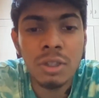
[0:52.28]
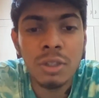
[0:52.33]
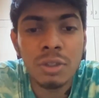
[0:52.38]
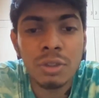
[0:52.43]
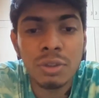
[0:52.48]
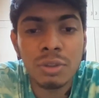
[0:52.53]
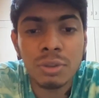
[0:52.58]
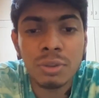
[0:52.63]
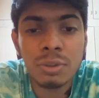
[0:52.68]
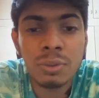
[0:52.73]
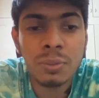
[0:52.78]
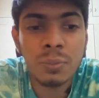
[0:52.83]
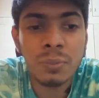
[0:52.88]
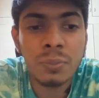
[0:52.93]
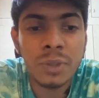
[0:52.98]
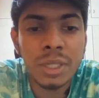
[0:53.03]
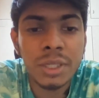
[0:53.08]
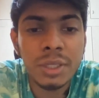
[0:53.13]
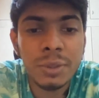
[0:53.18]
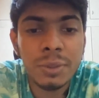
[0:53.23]
So
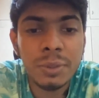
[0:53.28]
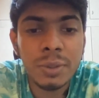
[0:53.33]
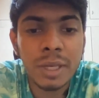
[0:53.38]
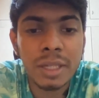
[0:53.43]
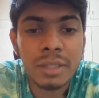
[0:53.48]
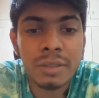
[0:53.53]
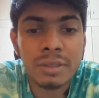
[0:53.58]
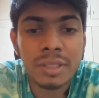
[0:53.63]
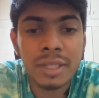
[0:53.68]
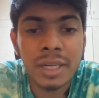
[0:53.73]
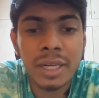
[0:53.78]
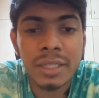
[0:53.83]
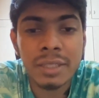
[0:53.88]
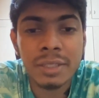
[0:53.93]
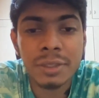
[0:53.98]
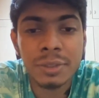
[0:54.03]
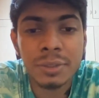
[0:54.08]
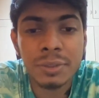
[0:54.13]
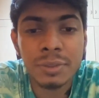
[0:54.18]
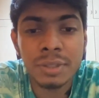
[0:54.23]
when you extract
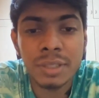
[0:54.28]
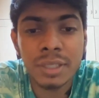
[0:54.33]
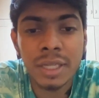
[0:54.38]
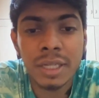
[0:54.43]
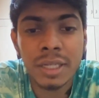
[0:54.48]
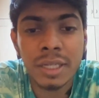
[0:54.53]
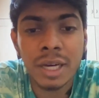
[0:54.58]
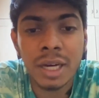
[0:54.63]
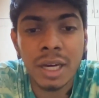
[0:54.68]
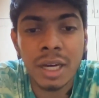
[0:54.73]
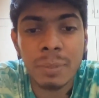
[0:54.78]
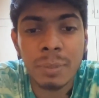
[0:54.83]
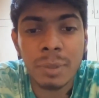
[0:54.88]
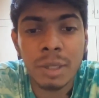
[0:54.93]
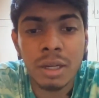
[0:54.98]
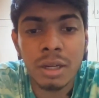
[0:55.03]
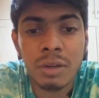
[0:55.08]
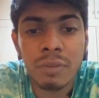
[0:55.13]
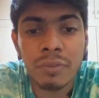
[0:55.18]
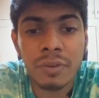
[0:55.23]
using a
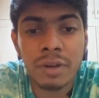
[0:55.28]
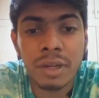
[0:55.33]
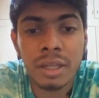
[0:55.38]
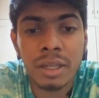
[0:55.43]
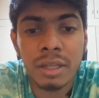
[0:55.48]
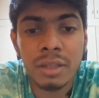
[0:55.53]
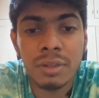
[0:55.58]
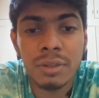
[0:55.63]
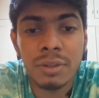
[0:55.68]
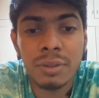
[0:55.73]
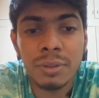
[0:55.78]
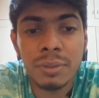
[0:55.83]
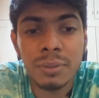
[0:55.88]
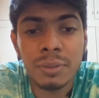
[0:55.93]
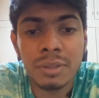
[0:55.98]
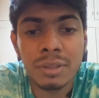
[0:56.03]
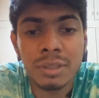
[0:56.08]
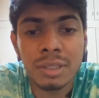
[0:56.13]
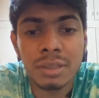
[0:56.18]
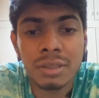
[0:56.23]
tarball file, you
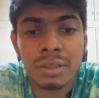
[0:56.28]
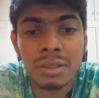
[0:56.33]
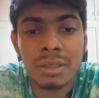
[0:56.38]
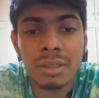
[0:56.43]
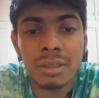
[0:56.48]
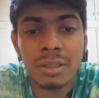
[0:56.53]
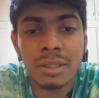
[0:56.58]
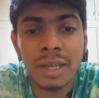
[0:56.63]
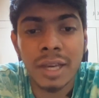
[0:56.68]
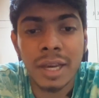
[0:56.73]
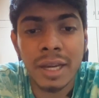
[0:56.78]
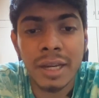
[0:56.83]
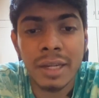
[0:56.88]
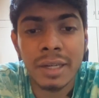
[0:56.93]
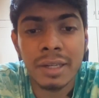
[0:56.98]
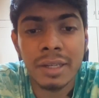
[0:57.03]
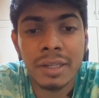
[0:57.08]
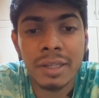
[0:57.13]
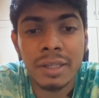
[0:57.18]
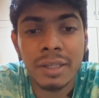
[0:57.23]
could just
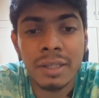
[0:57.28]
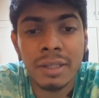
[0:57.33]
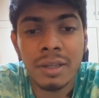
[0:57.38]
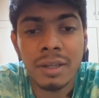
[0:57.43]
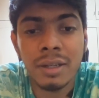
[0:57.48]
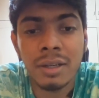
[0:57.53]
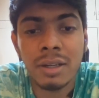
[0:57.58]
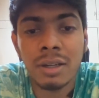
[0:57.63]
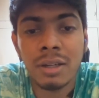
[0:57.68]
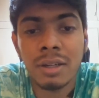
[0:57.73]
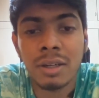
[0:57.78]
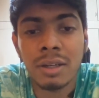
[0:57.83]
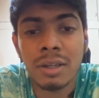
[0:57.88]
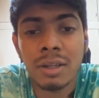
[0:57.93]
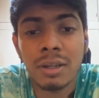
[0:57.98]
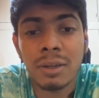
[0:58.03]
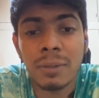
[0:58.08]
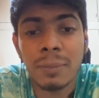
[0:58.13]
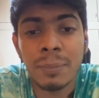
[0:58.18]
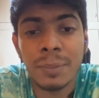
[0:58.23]
directly
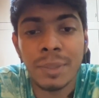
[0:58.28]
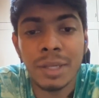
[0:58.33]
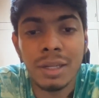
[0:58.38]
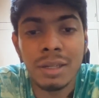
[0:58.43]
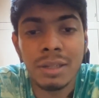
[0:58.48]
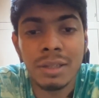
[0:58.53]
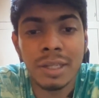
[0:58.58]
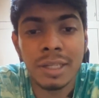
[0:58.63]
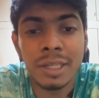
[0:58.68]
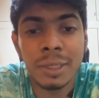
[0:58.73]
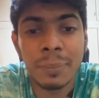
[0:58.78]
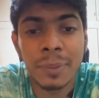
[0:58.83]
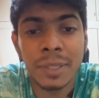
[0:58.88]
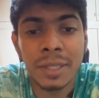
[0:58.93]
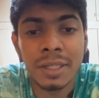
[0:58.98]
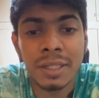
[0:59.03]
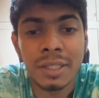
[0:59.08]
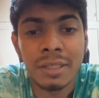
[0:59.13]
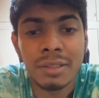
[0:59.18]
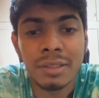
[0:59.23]
build the
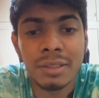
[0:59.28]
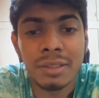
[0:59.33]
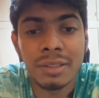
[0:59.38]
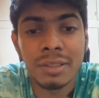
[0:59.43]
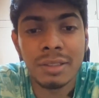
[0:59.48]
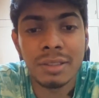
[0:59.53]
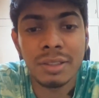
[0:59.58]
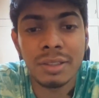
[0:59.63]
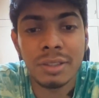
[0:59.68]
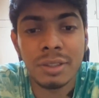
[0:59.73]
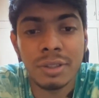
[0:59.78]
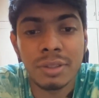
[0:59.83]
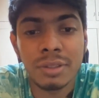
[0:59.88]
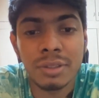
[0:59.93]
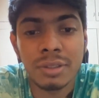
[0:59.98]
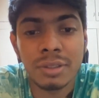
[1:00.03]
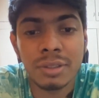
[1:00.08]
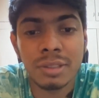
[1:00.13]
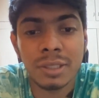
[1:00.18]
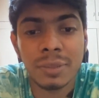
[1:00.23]
dependencies in your
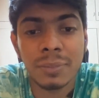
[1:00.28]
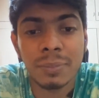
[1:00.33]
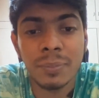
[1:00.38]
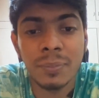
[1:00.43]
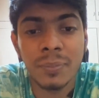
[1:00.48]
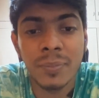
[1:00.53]
system,